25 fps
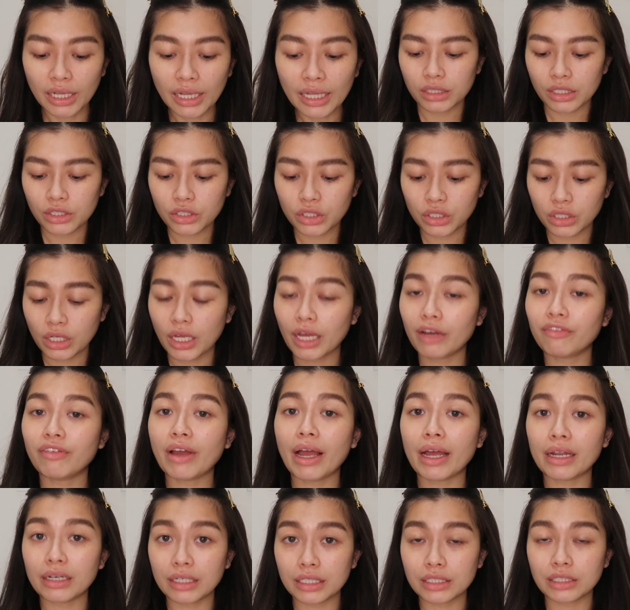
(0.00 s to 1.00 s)
They should have
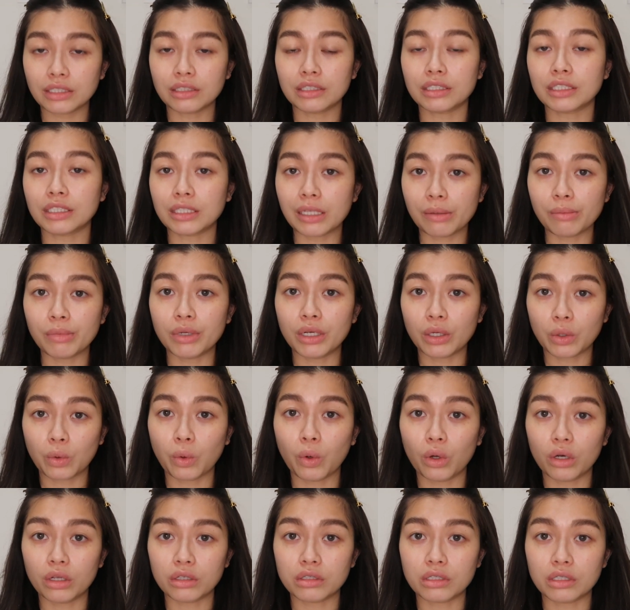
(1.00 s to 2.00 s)
at least the similar
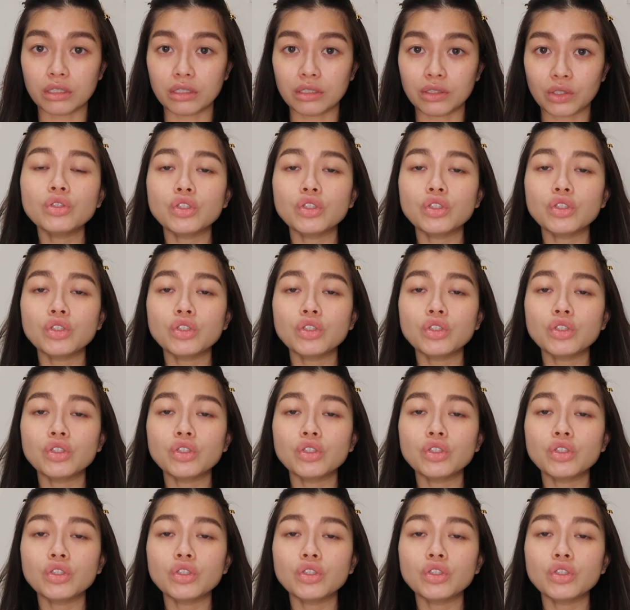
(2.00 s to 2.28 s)
quality.